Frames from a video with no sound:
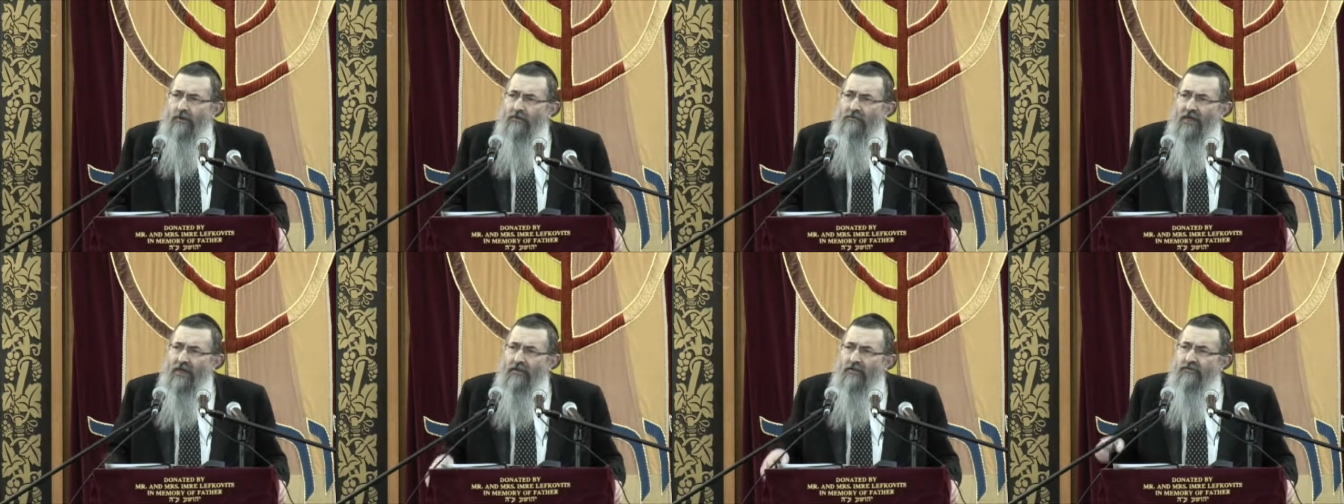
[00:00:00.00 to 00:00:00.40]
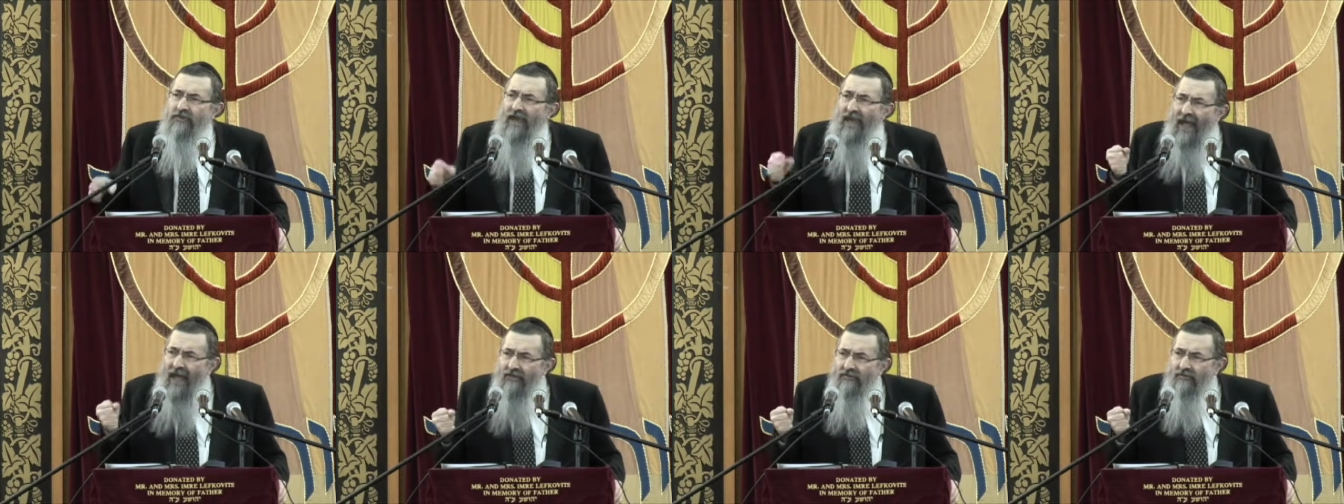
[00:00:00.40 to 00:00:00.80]
That is
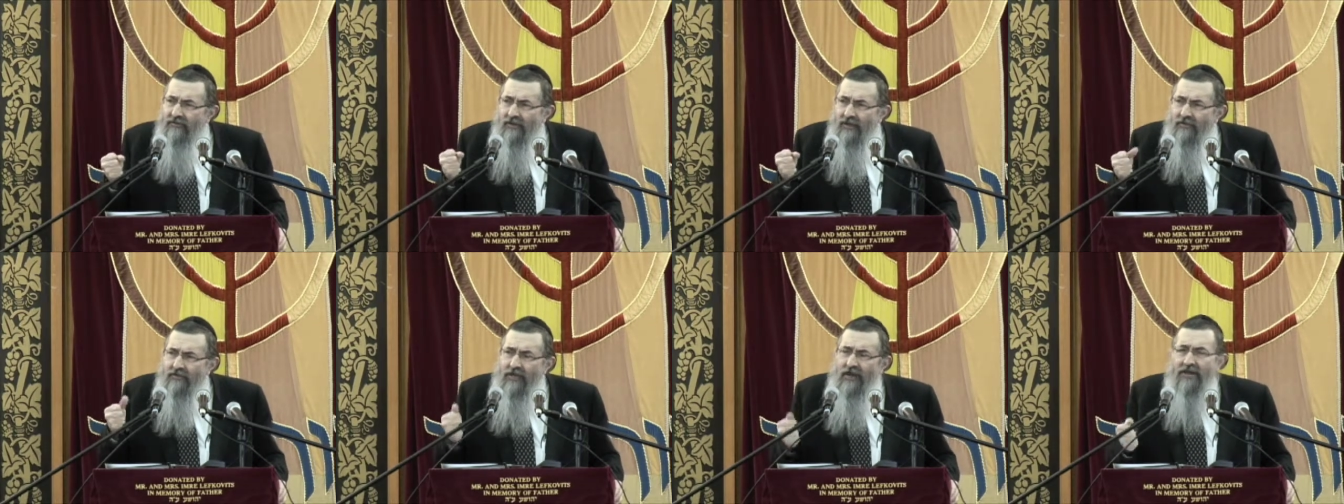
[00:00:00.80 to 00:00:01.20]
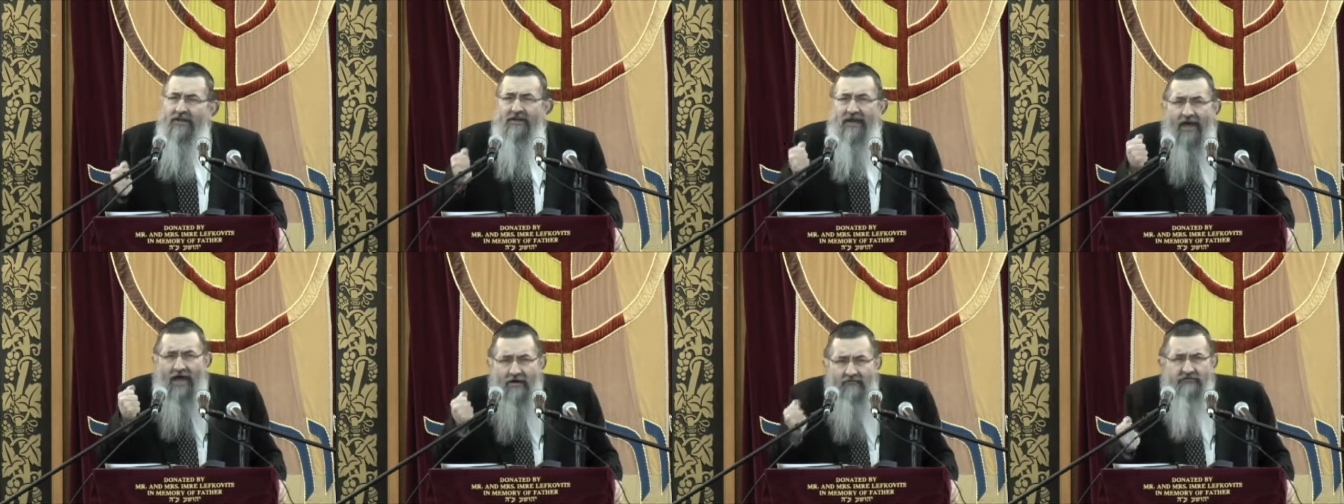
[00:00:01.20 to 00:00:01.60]
asking that
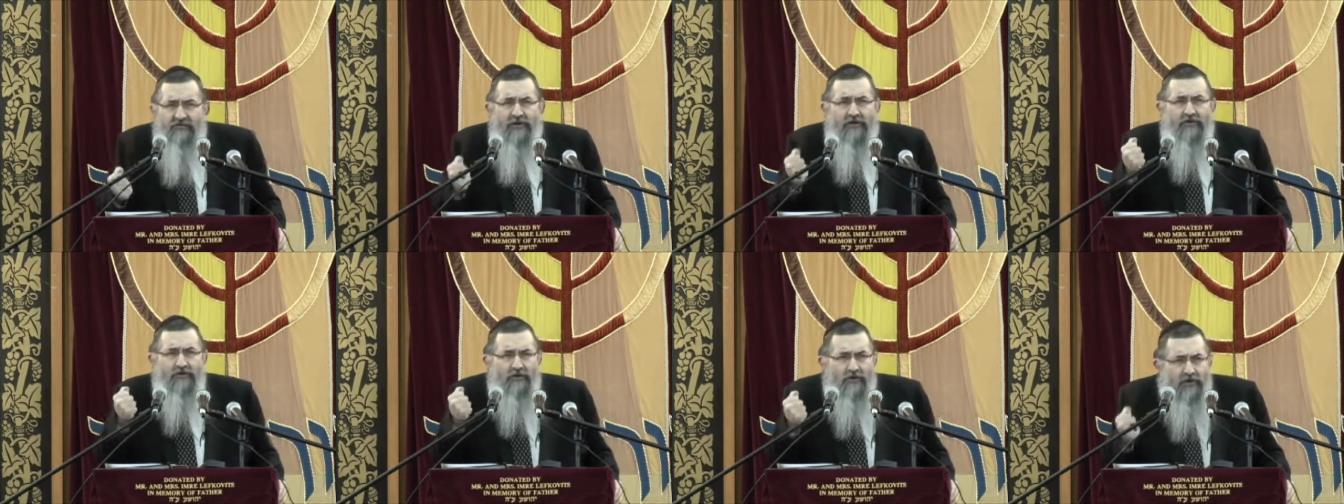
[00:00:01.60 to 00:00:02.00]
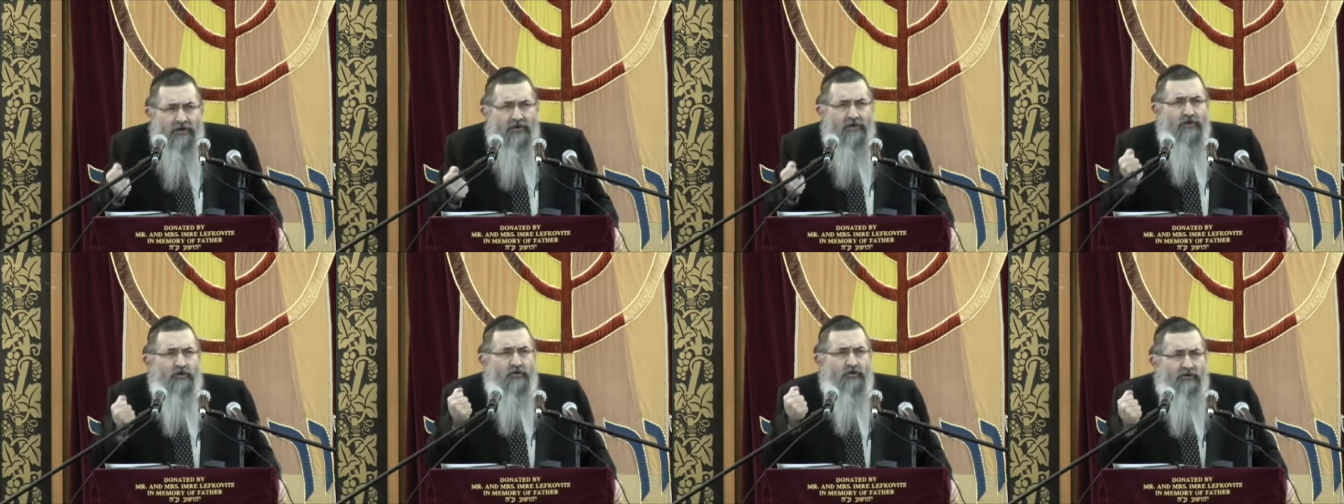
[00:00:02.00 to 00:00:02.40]
in every nook
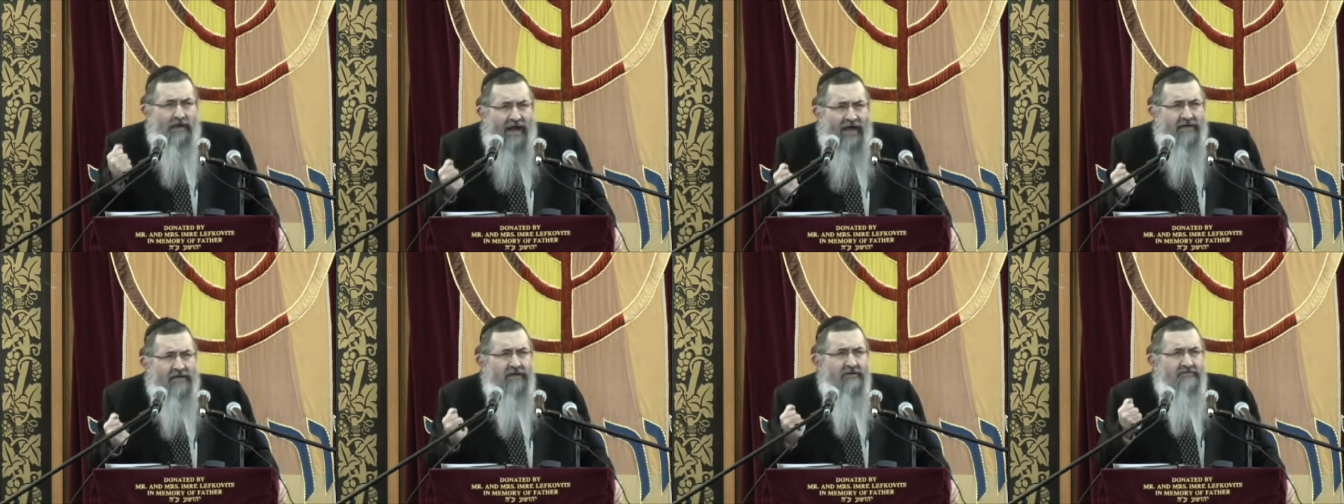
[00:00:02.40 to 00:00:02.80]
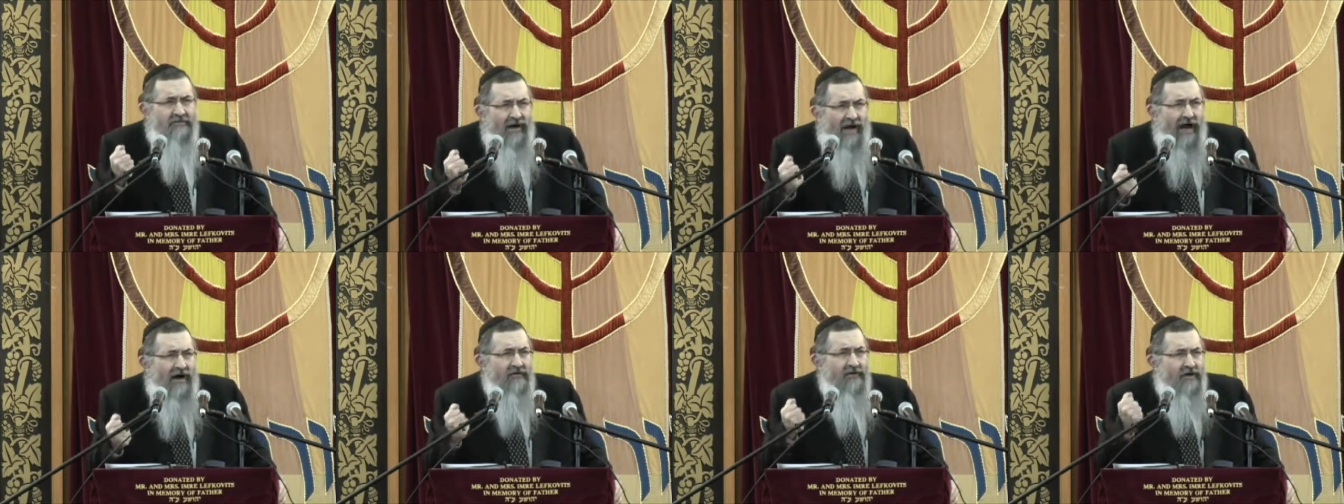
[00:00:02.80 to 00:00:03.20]
and cranny of
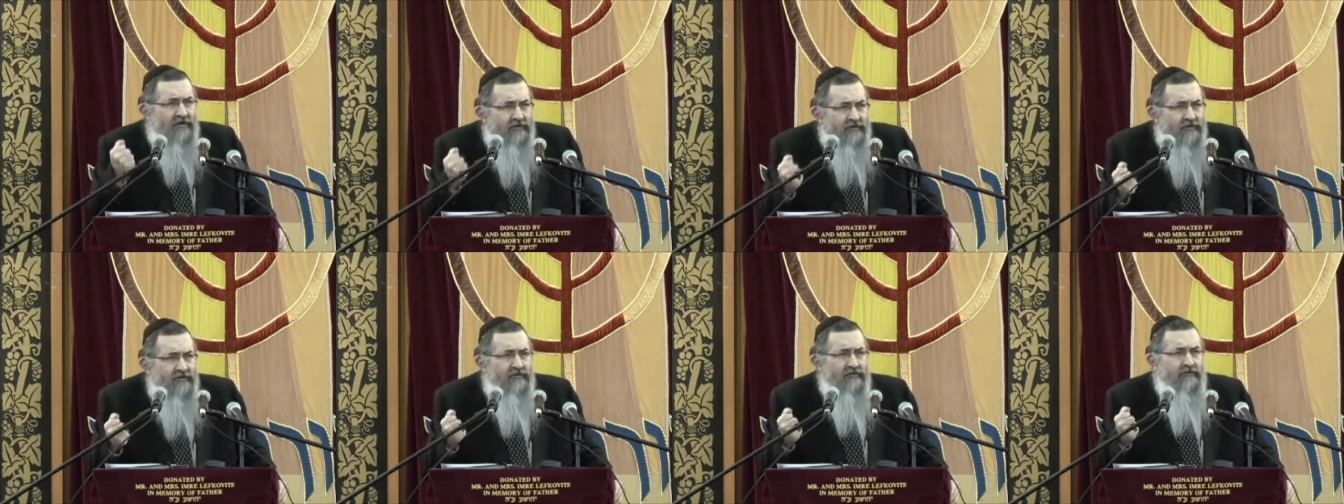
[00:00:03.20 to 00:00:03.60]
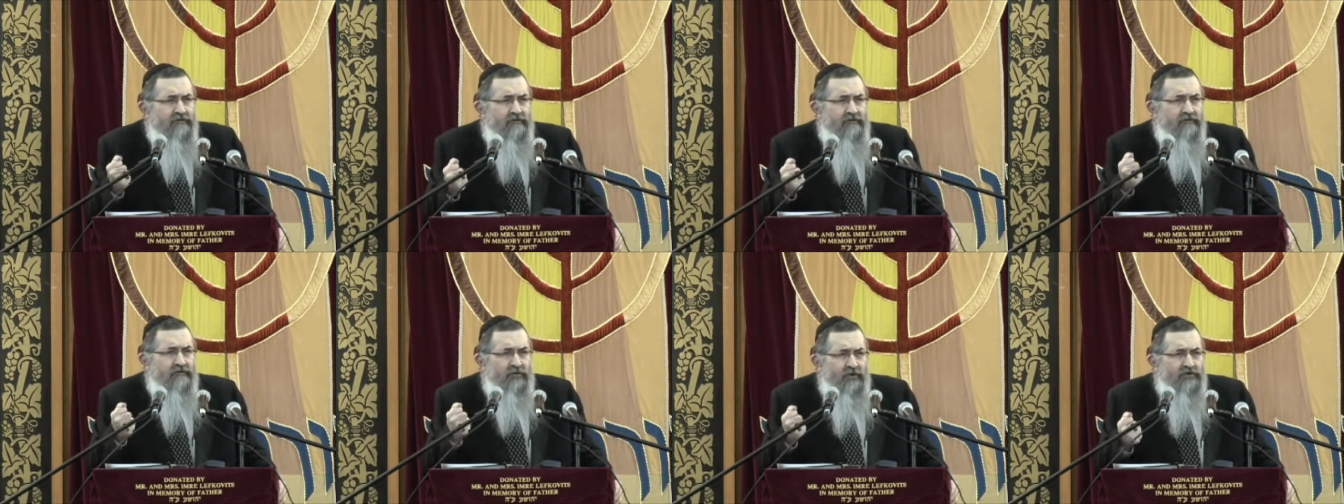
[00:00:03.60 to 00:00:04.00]
our
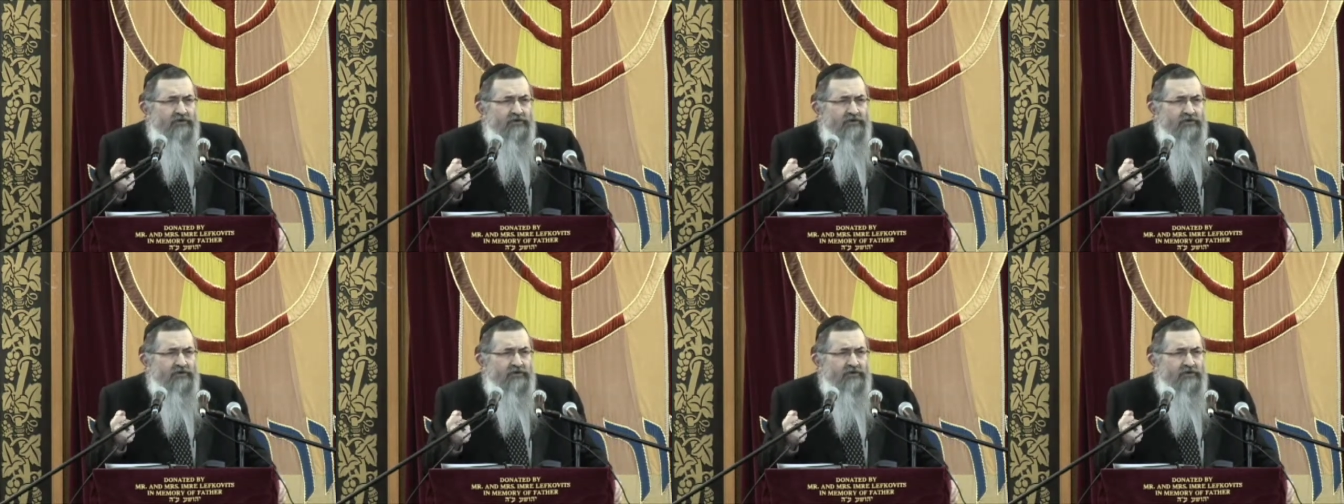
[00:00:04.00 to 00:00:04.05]
existence we